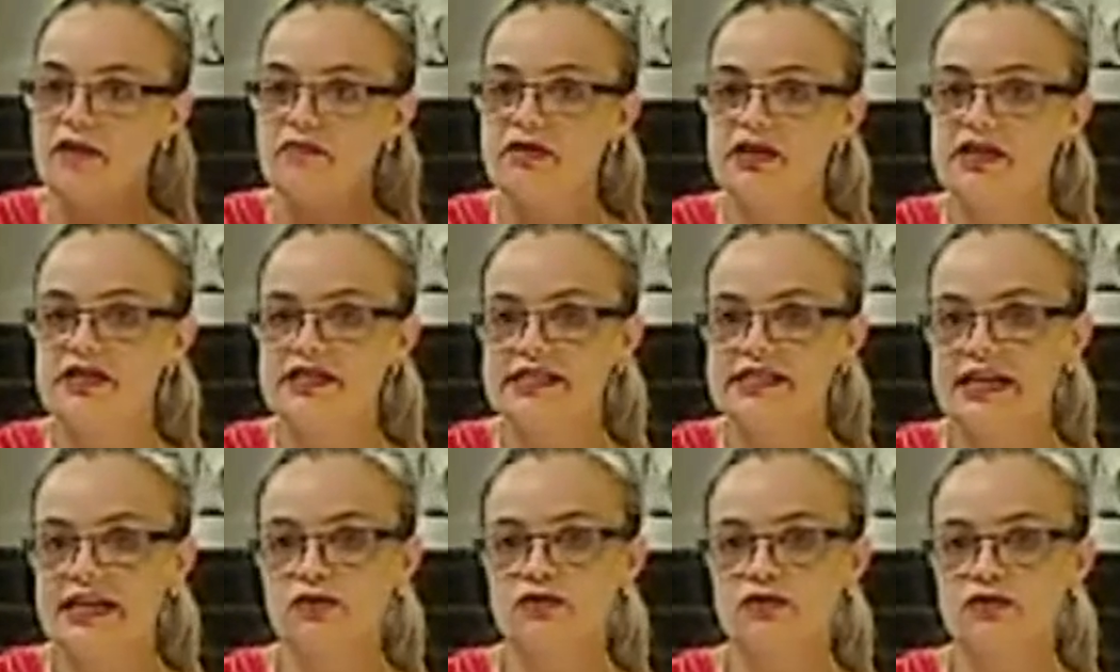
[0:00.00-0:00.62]
because
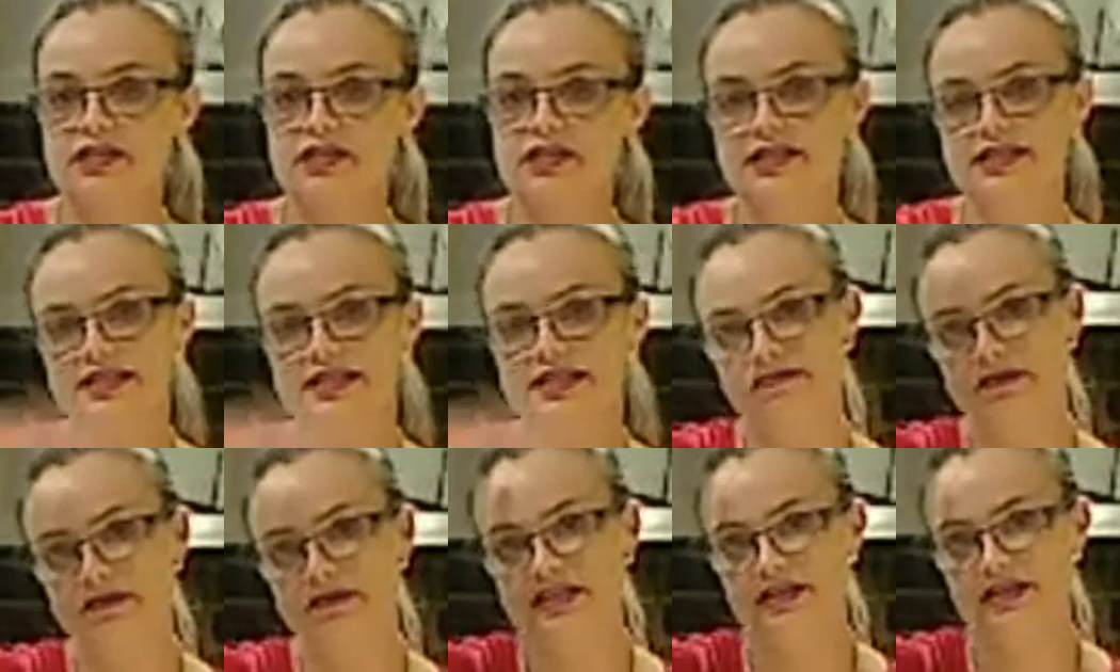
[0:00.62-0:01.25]
then all the
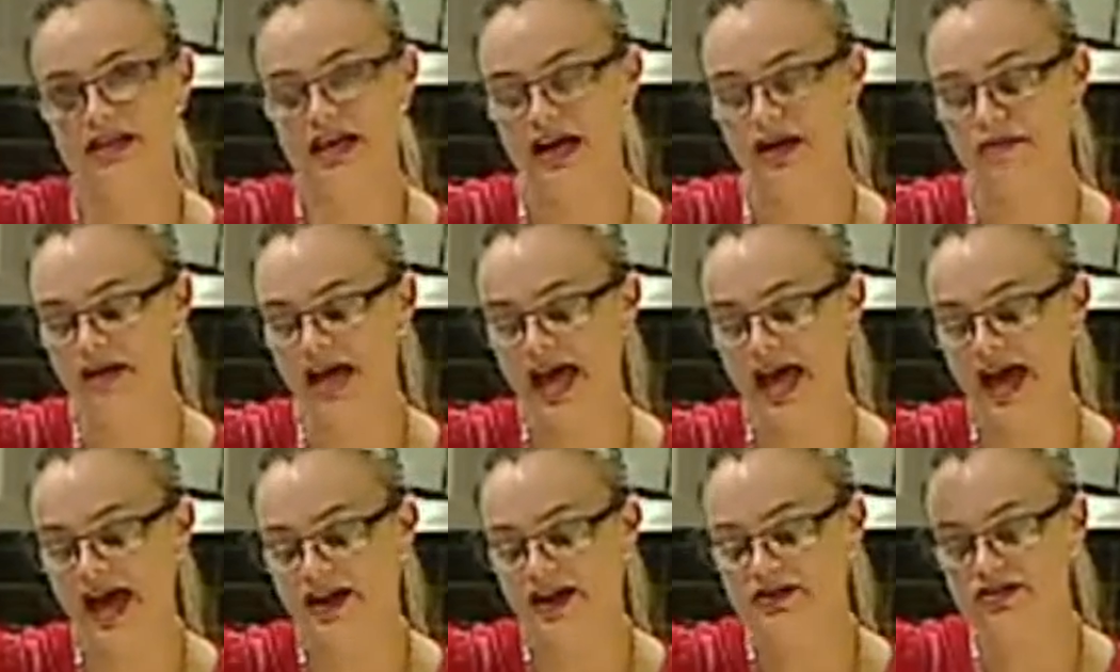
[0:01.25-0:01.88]
steam doesn't
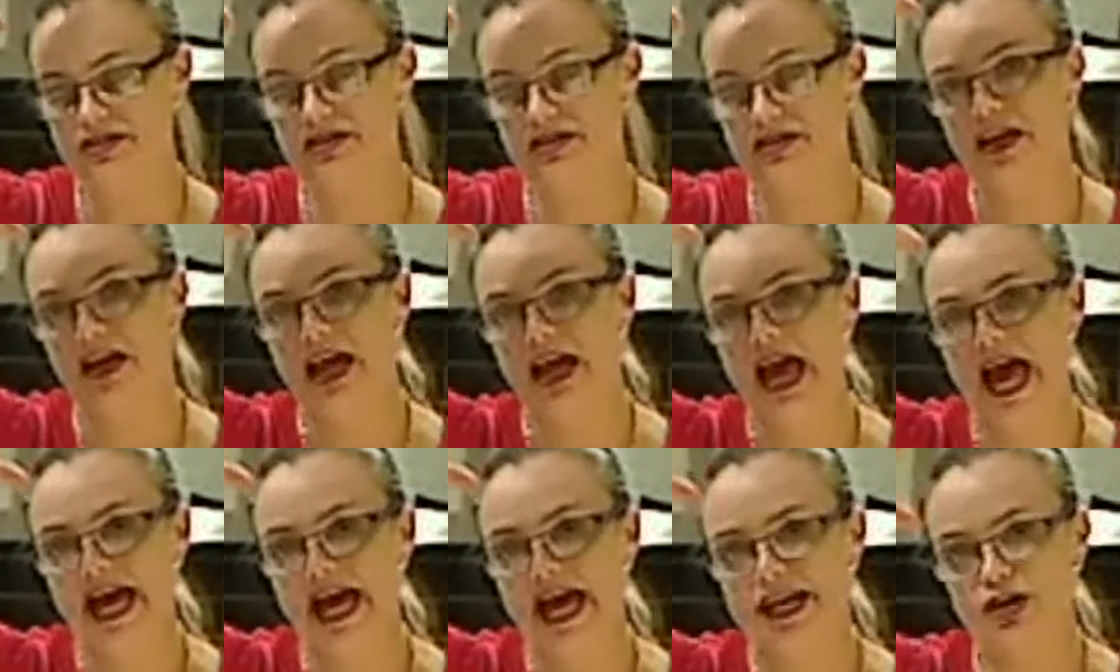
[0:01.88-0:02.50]
come out
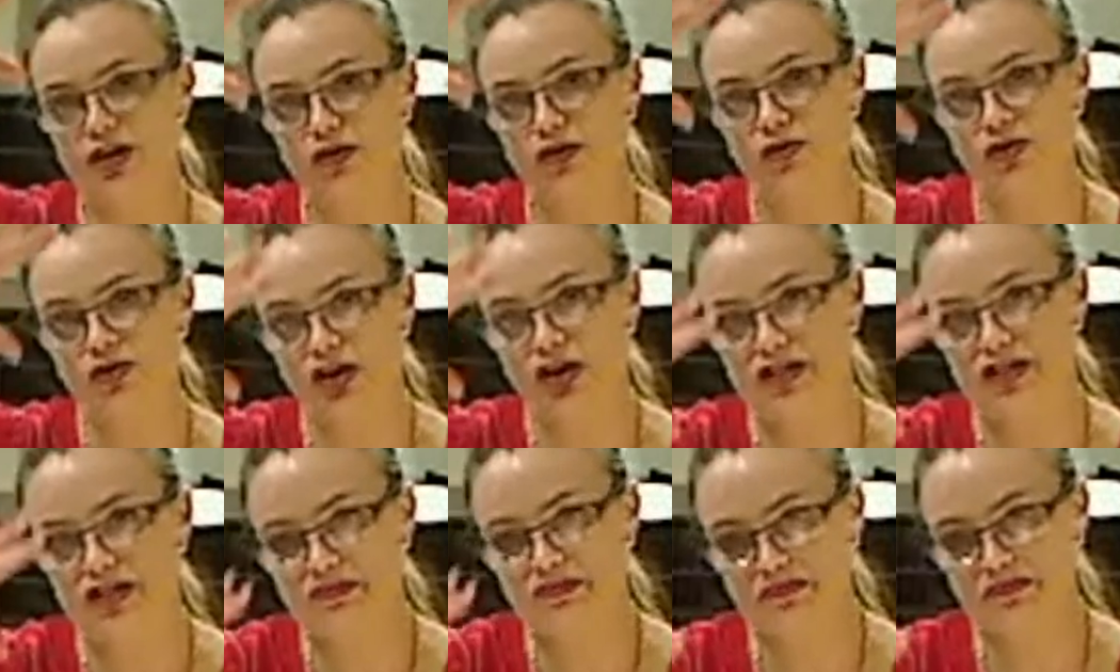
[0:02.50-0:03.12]
and it all
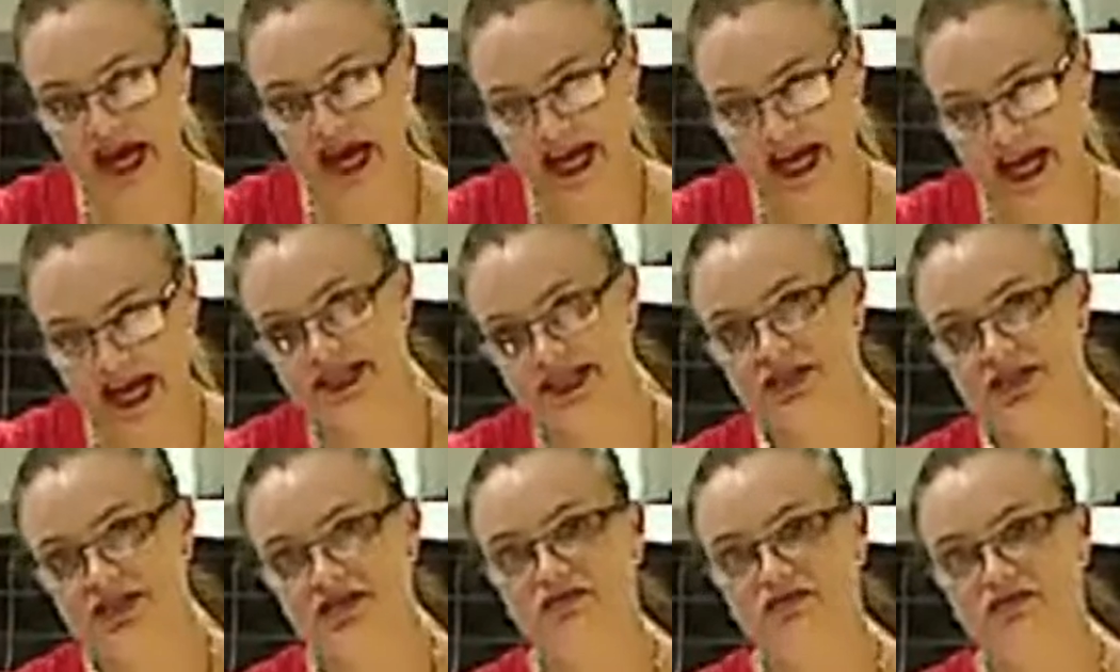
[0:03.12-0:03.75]
goes
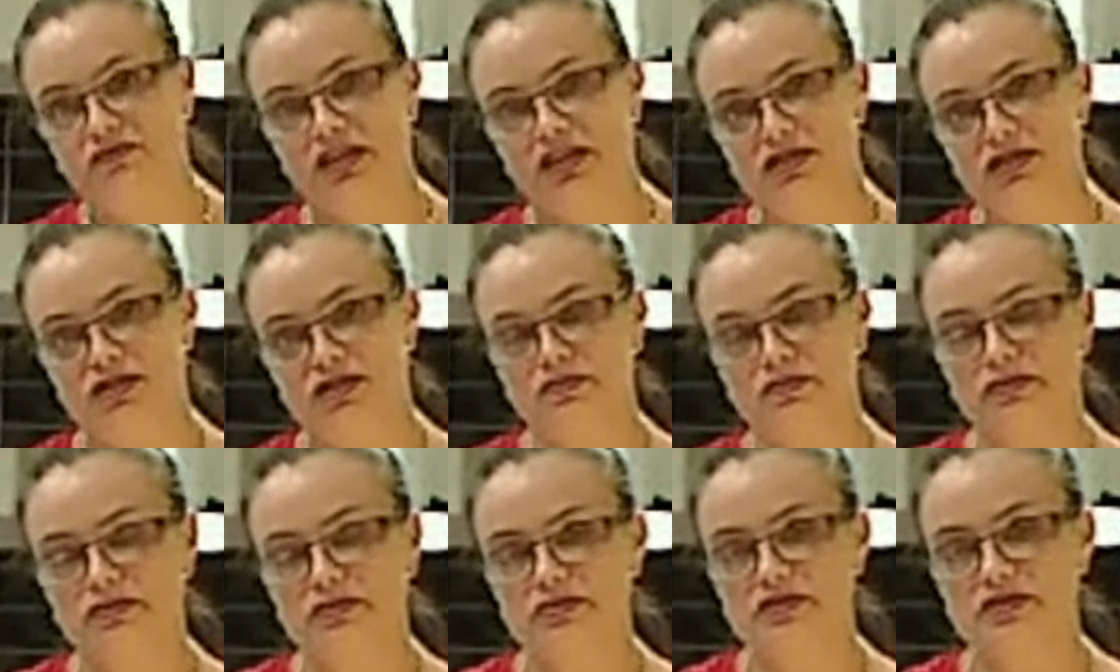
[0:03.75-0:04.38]
back into the
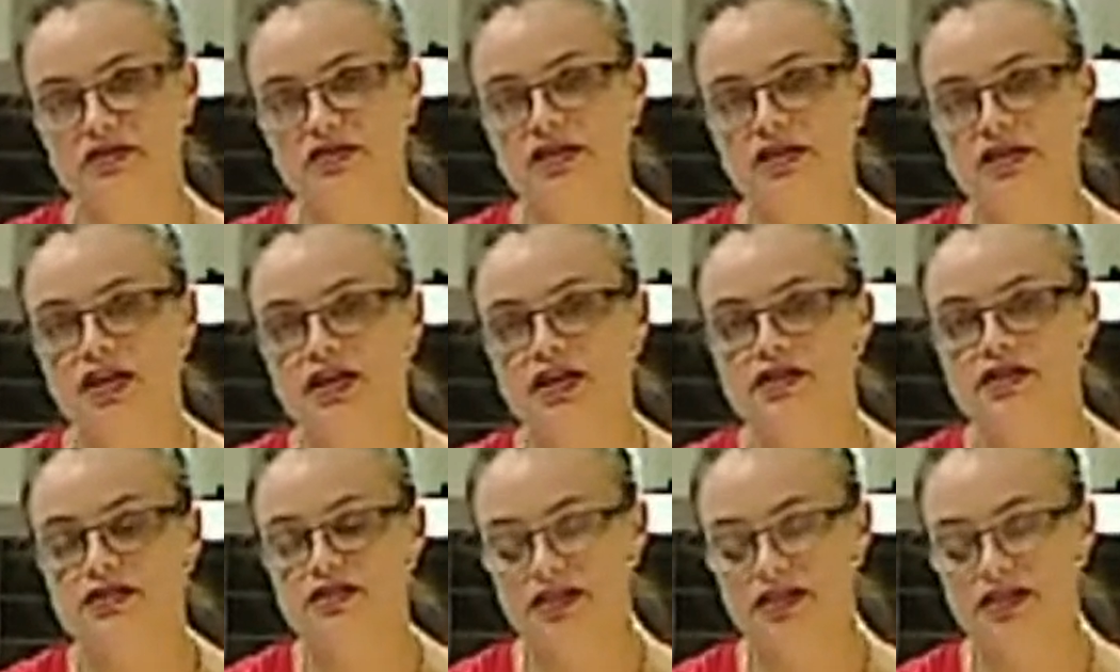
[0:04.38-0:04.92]
vegetables.